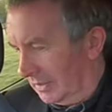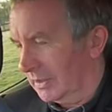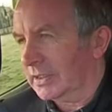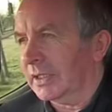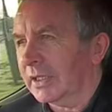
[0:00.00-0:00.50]

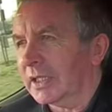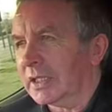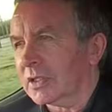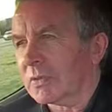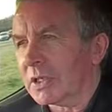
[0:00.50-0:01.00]
There's a
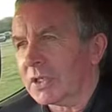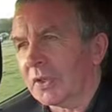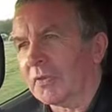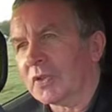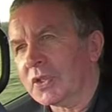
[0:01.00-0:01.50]
little switch
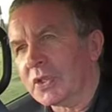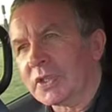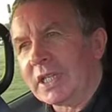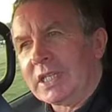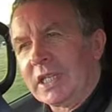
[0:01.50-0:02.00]
on the front of the
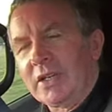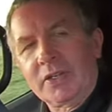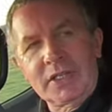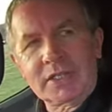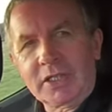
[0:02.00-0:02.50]
seat here
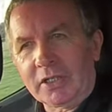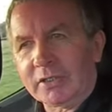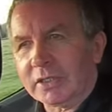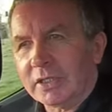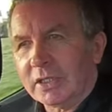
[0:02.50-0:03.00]
and it's
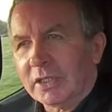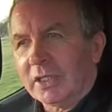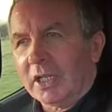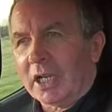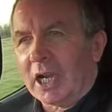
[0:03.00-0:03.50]
got
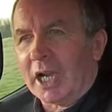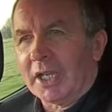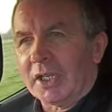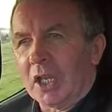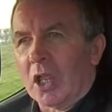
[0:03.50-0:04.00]
high
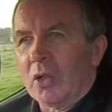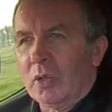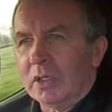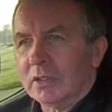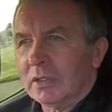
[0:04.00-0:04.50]
and
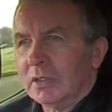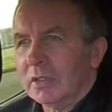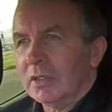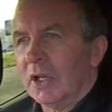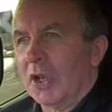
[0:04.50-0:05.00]
low
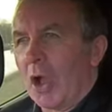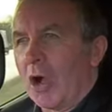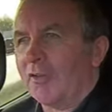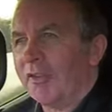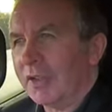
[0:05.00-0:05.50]
and
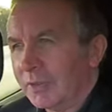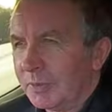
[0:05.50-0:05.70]
off.